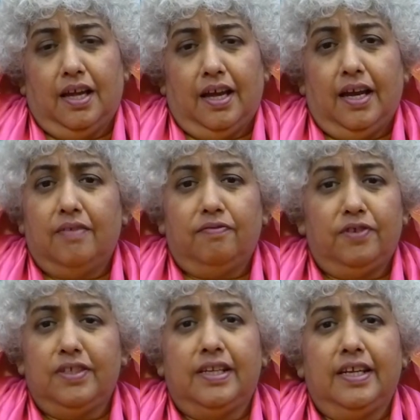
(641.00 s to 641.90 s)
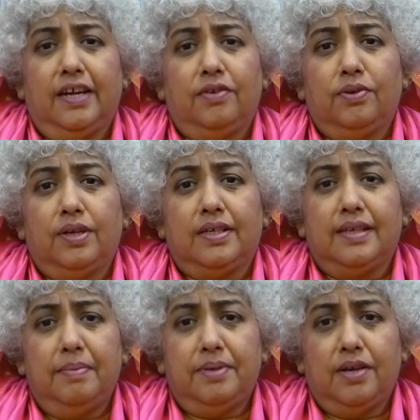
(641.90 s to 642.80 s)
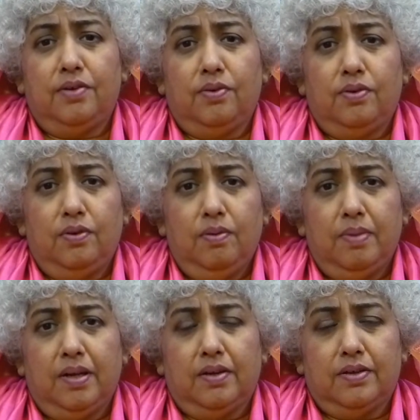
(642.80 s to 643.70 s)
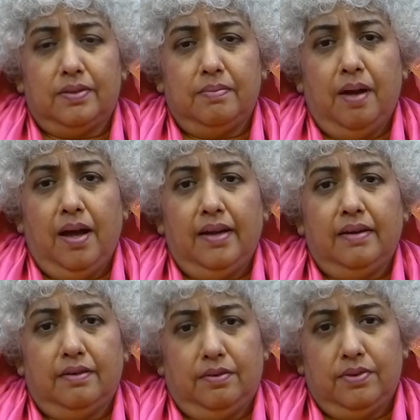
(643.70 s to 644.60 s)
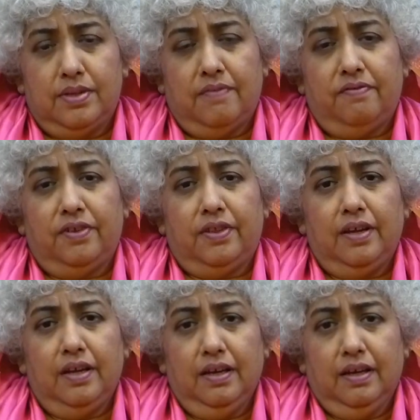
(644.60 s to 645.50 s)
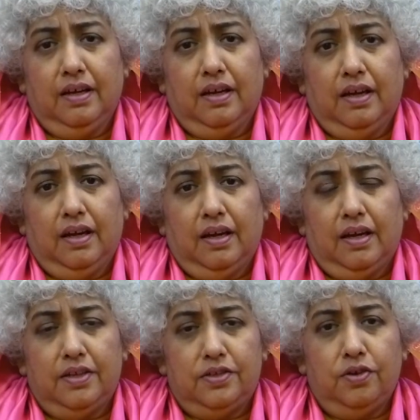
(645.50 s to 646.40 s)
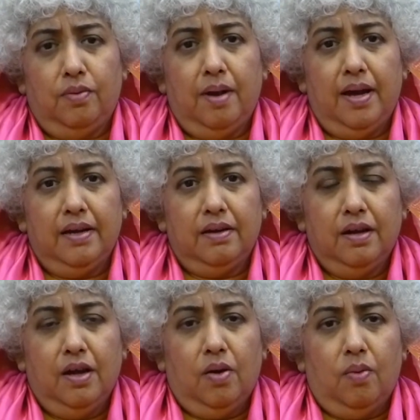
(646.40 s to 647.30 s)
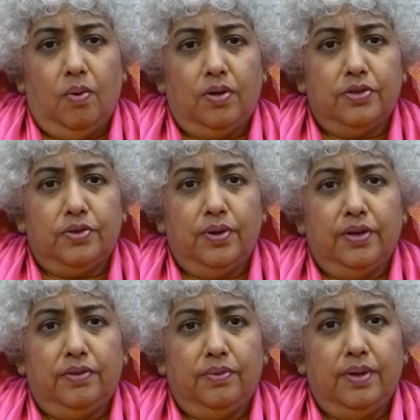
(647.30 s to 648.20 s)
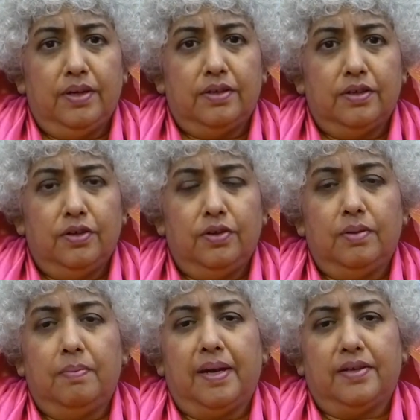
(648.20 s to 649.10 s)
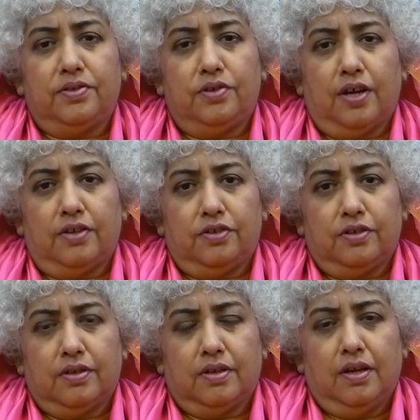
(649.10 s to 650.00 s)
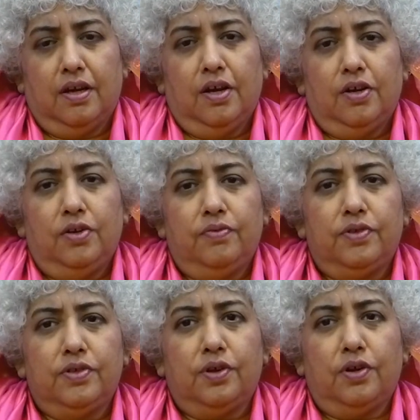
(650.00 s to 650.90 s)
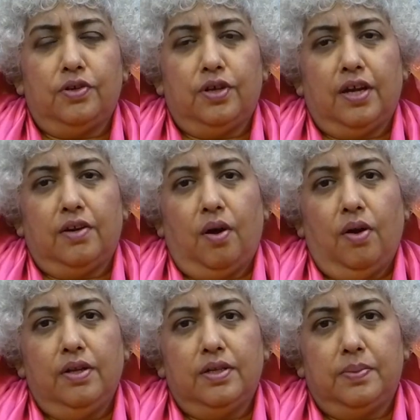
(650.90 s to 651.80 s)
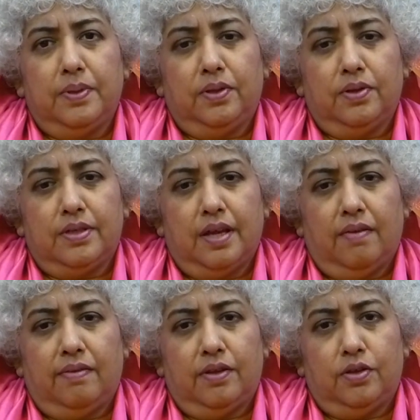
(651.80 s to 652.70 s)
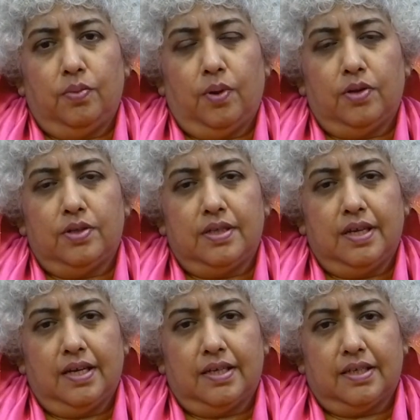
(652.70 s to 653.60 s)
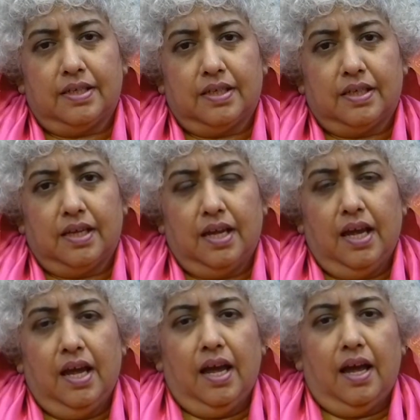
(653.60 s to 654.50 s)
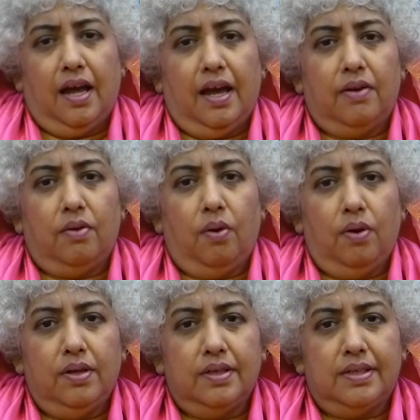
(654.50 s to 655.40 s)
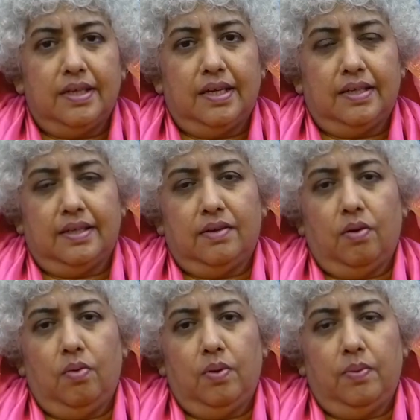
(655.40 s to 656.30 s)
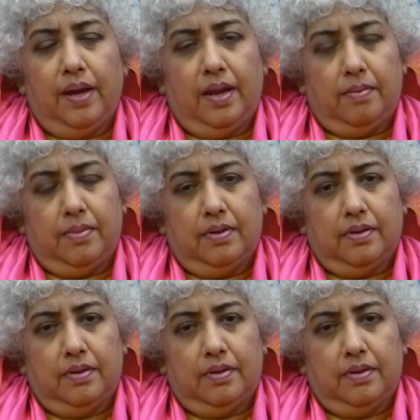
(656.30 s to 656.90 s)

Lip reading: And firstly, I don't accept, I don't know, because the mind knows everything. It's your mind. What is going through it, you're the best judge. You've just got to get honest with yourself that you want to see it. And honesty is an overwhelm.